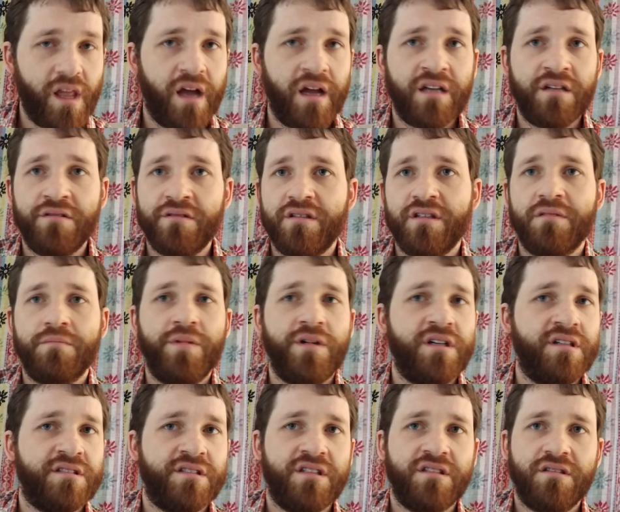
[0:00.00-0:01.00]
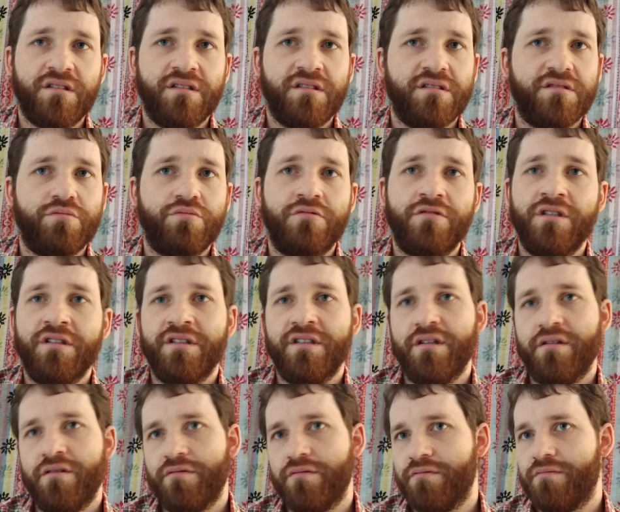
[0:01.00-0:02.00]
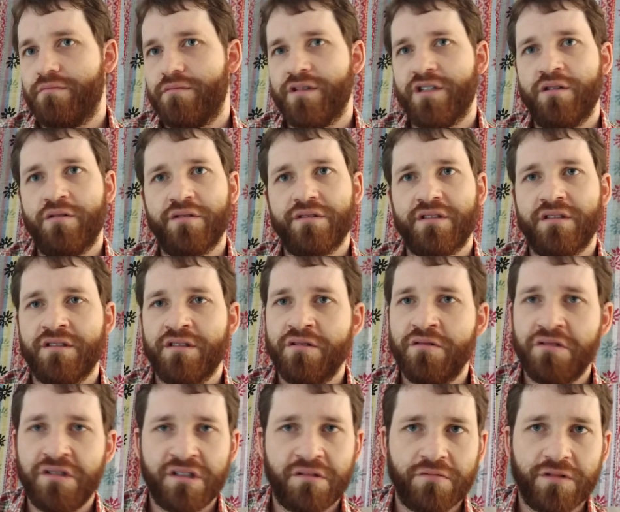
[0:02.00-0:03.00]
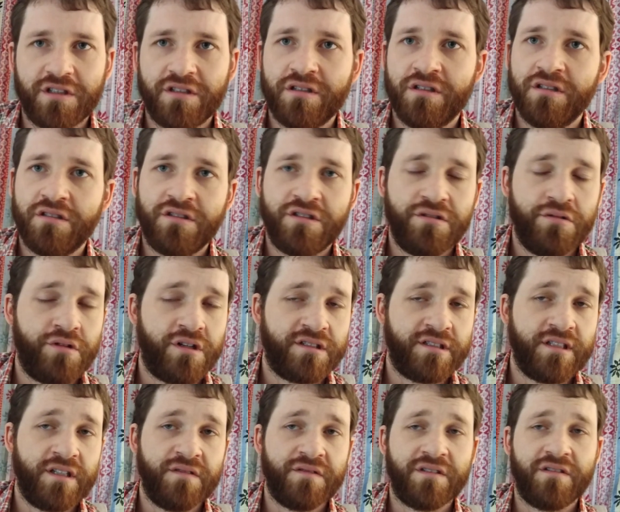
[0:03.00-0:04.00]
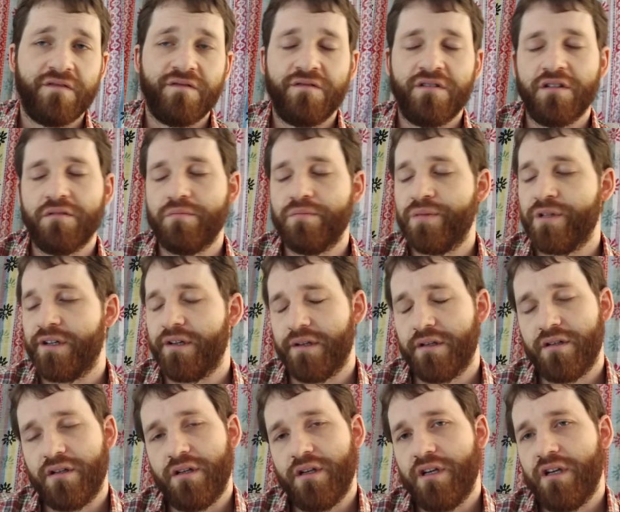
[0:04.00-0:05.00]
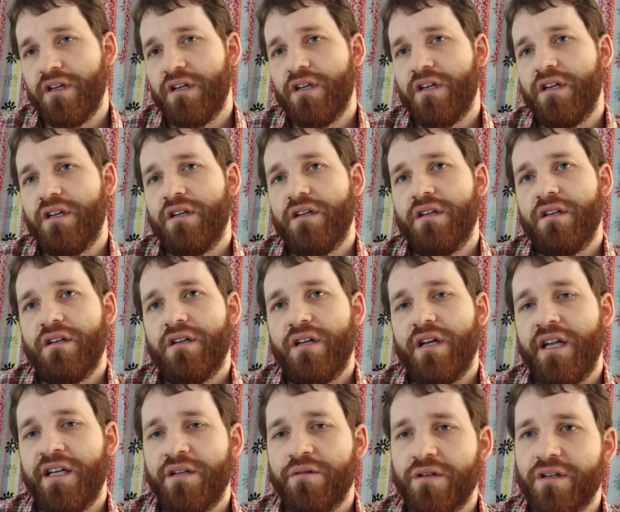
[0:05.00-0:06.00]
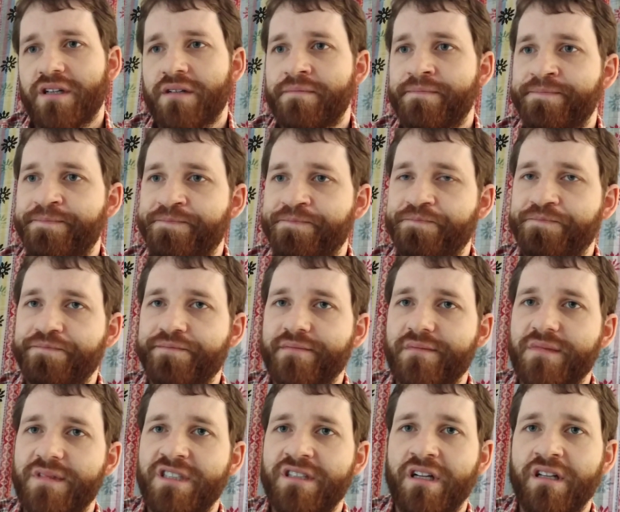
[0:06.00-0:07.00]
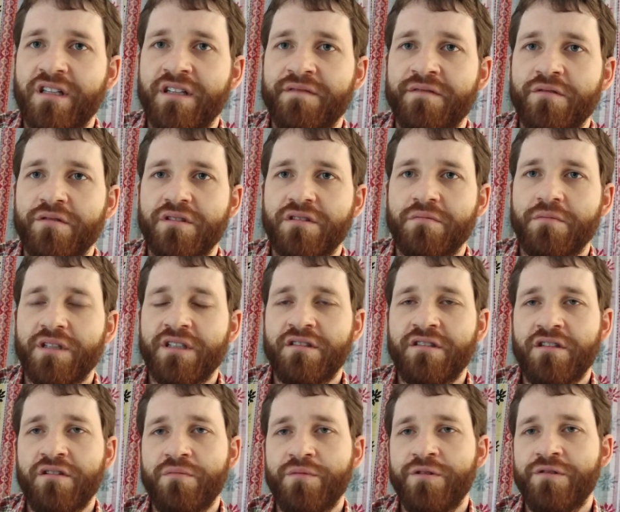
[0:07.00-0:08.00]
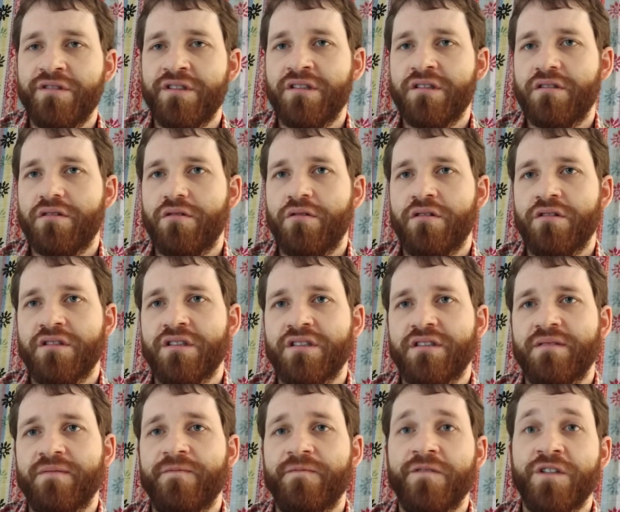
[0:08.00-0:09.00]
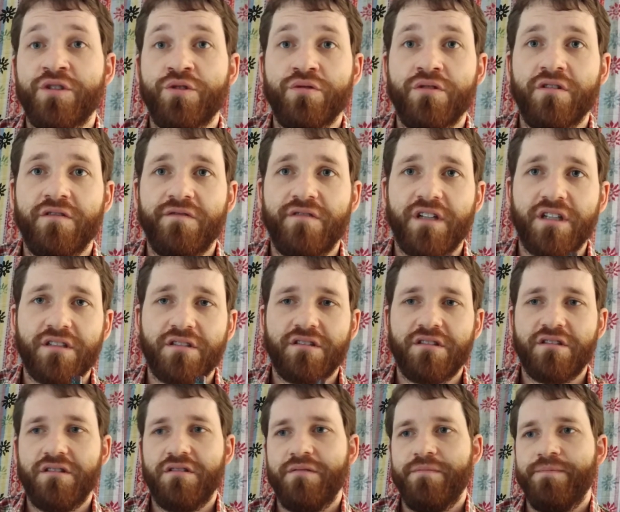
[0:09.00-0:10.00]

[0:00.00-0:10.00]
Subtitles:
I do think politicians really don't know what they're doing, and we could shoot ourselves in the foot. But anyway, should I leave you with some intro music or just some visual effects?